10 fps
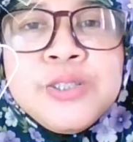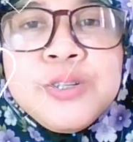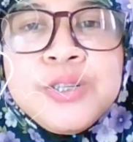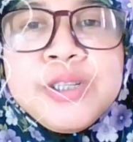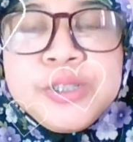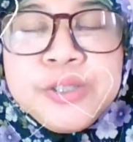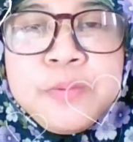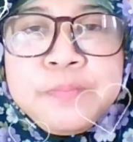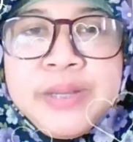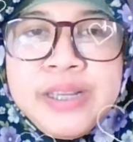So the
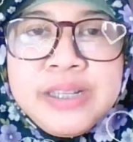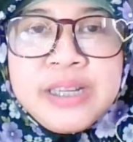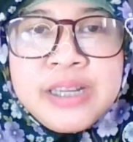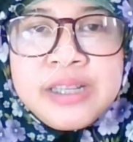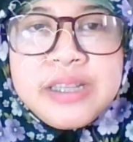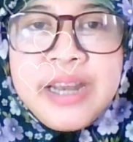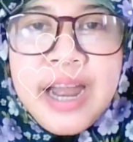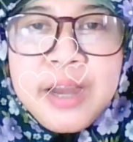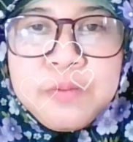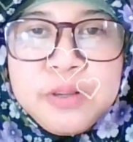topic
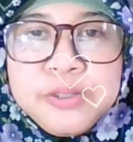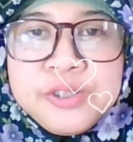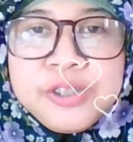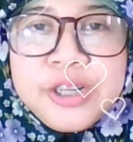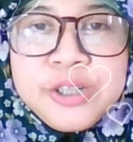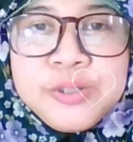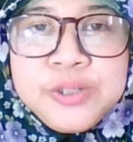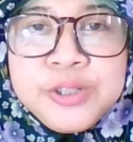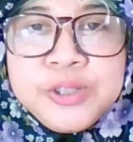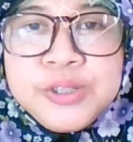that I want to share to
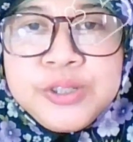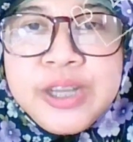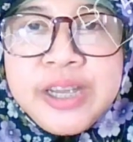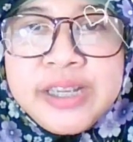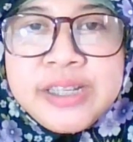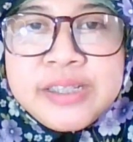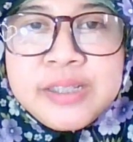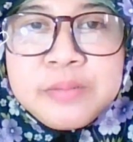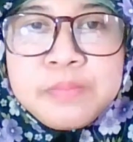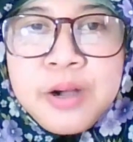you today
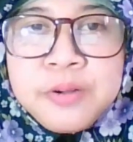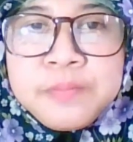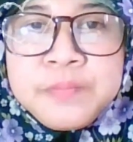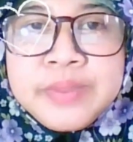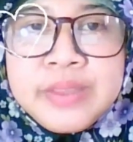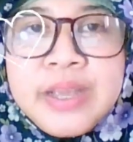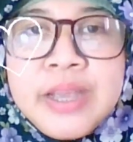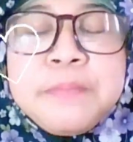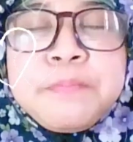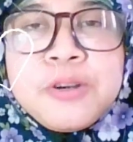is about the
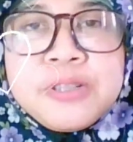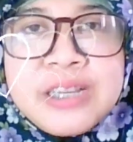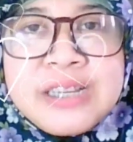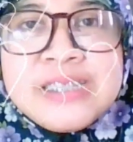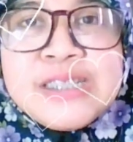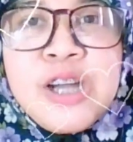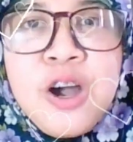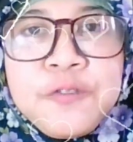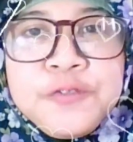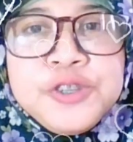importance
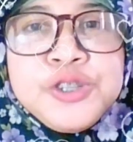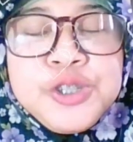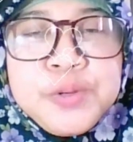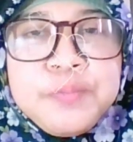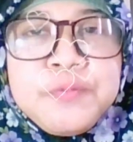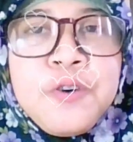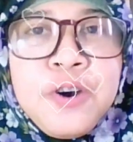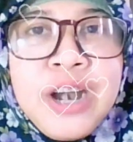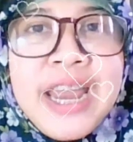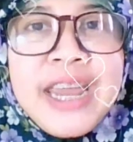of YouTube
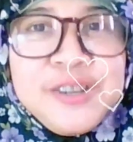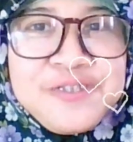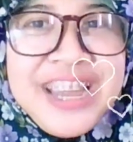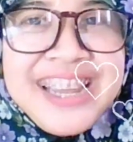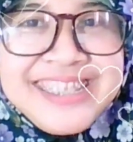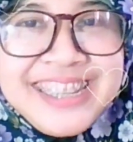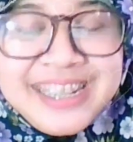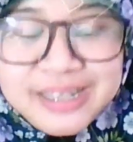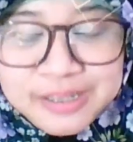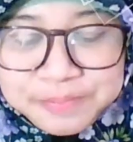for
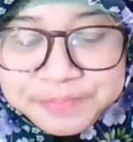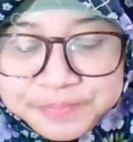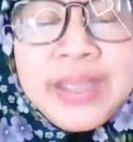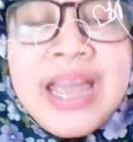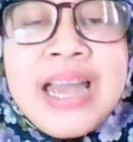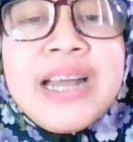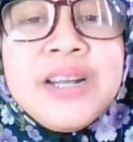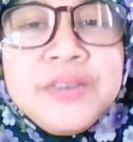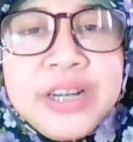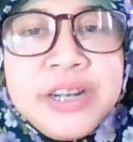education.
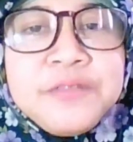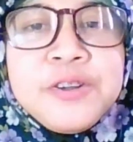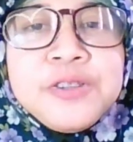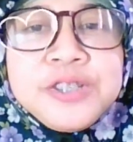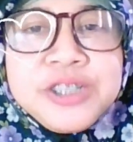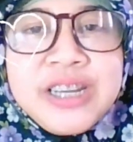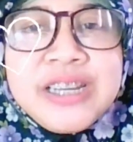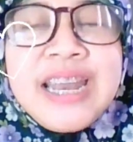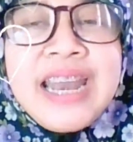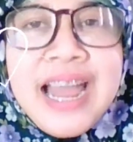A great
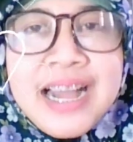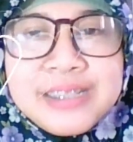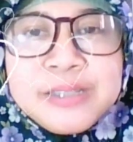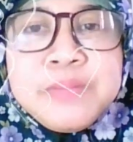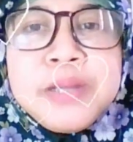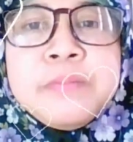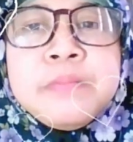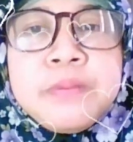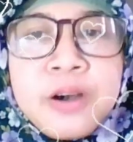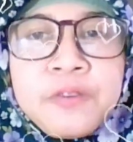revolution that has been
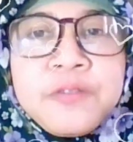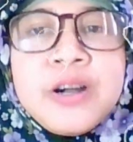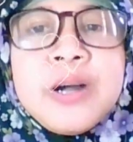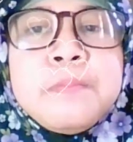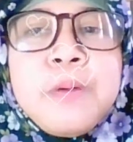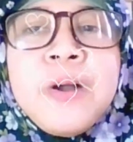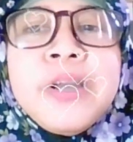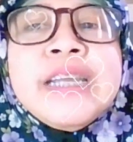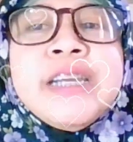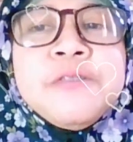brought
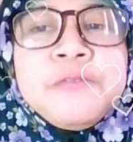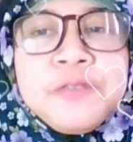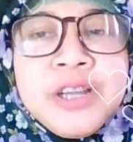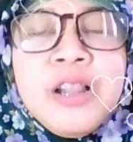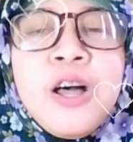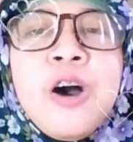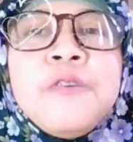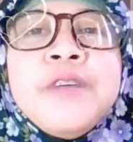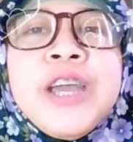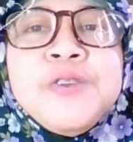about in the field
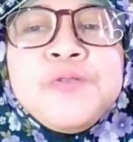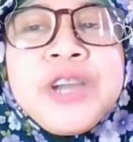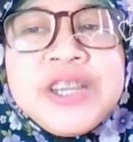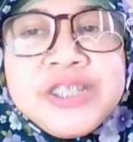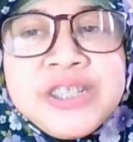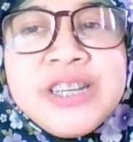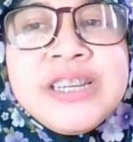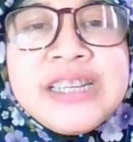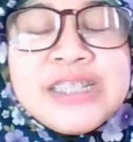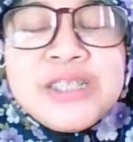of
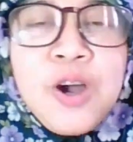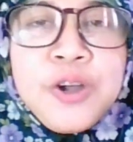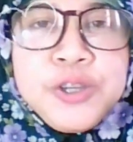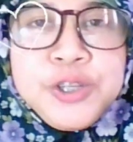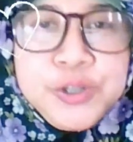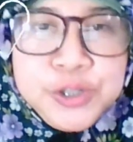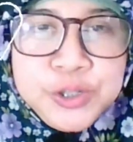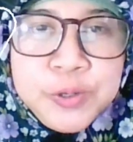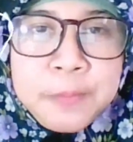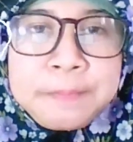education is on
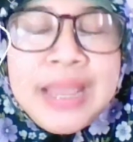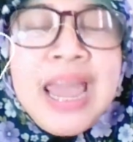YouTube.